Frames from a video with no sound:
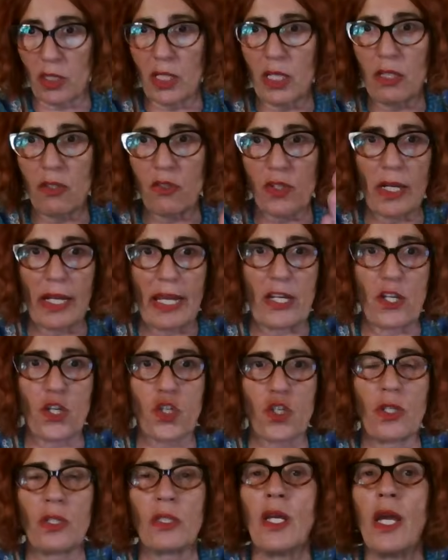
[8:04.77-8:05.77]
in
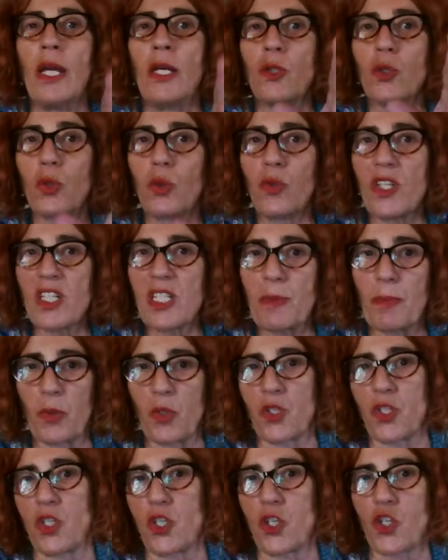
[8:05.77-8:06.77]
relation to its
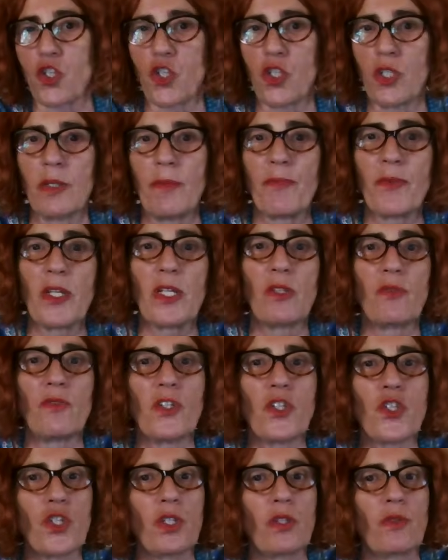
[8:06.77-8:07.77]
position in
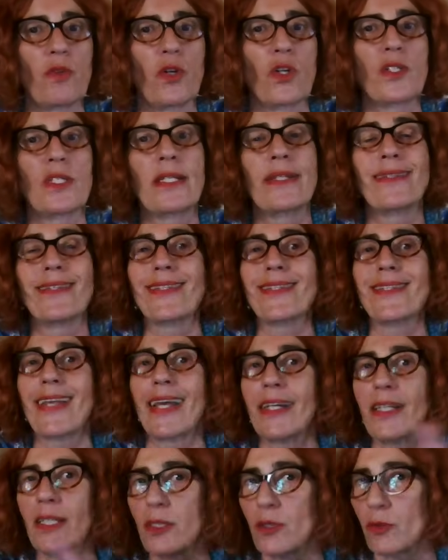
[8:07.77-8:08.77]
which it was in the
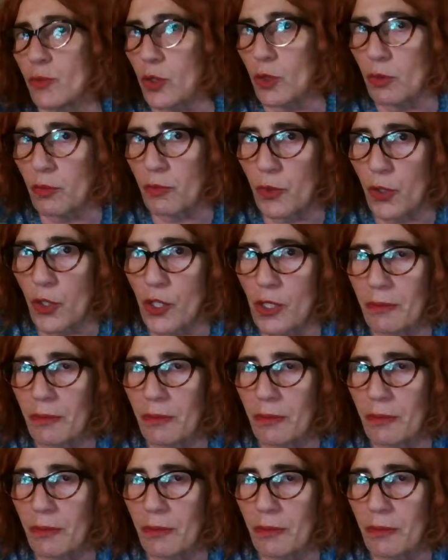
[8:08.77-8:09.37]
Second World War.